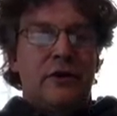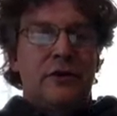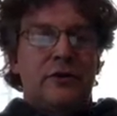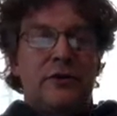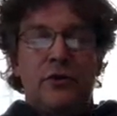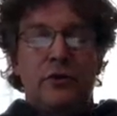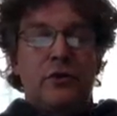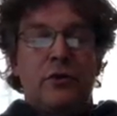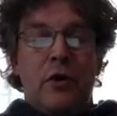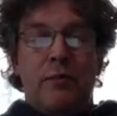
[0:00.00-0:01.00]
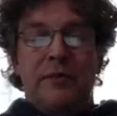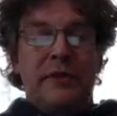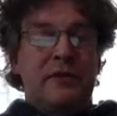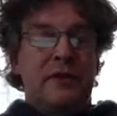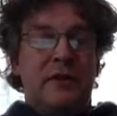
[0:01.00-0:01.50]
So
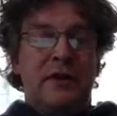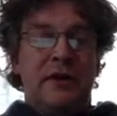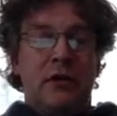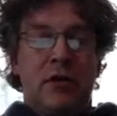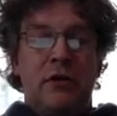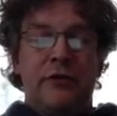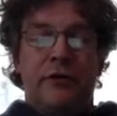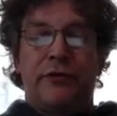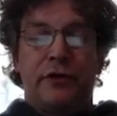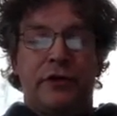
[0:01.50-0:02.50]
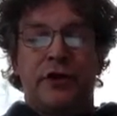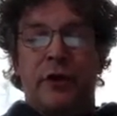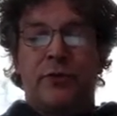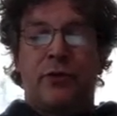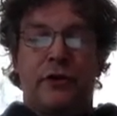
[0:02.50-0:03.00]
basically, all of your
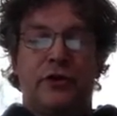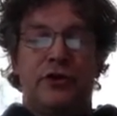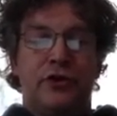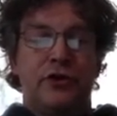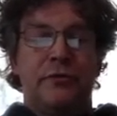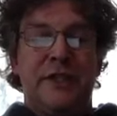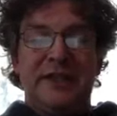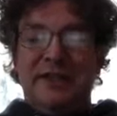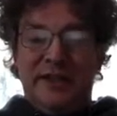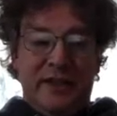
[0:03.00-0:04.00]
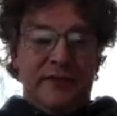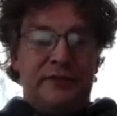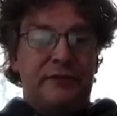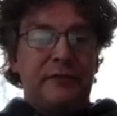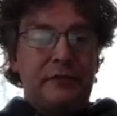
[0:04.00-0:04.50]
Photoshop work should be saved
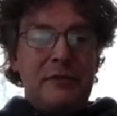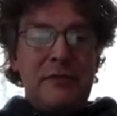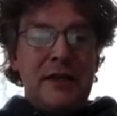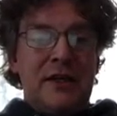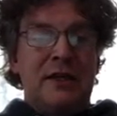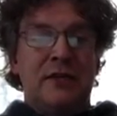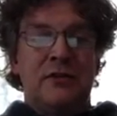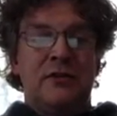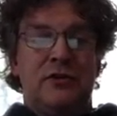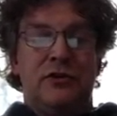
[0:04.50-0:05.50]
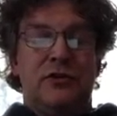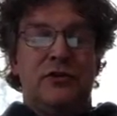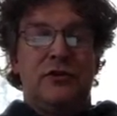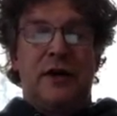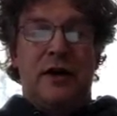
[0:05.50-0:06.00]

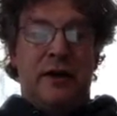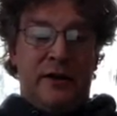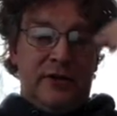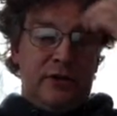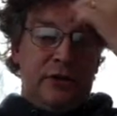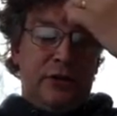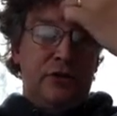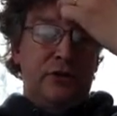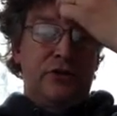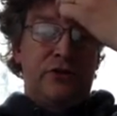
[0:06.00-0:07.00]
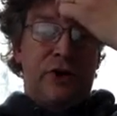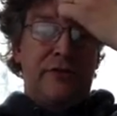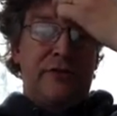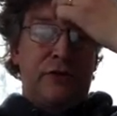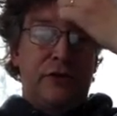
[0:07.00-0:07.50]
into your Google
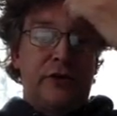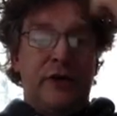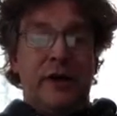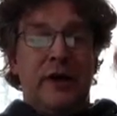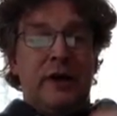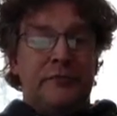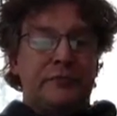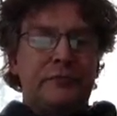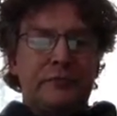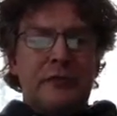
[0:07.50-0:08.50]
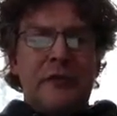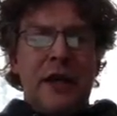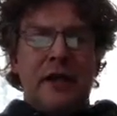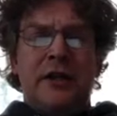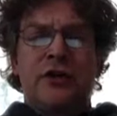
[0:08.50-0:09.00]
Drive folder.
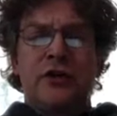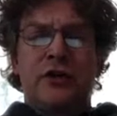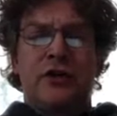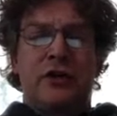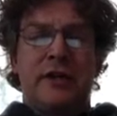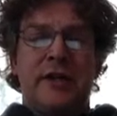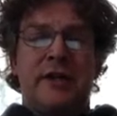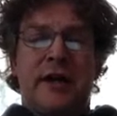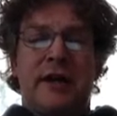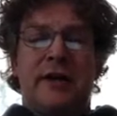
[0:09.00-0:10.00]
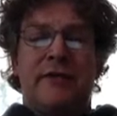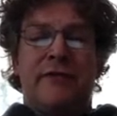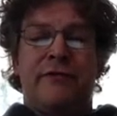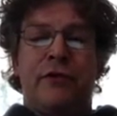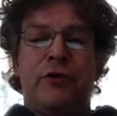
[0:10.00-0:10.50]
I'd like you to create a
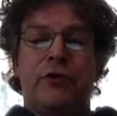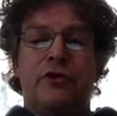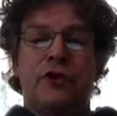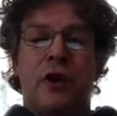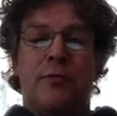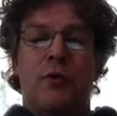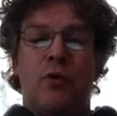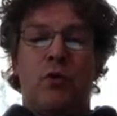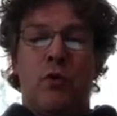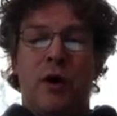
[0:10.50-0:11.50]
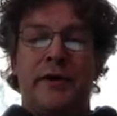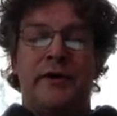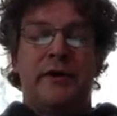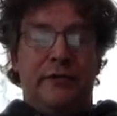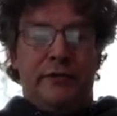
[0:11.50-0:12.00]
Photoshop
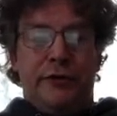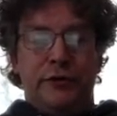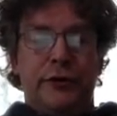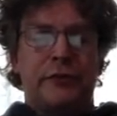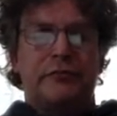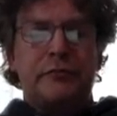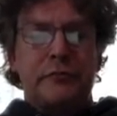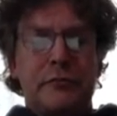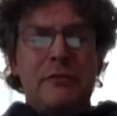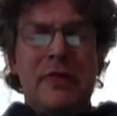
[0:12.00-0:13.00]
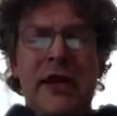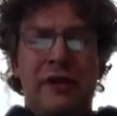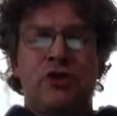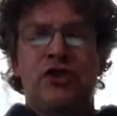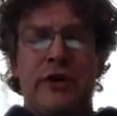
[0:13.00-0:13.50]
1 folder
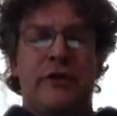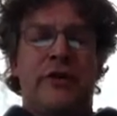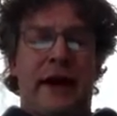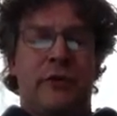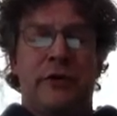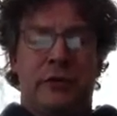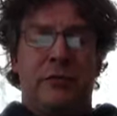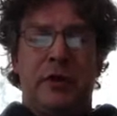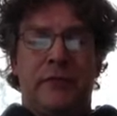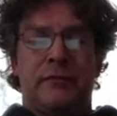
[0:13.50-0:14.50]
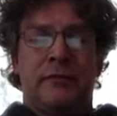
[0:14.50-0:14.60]
and share that with me.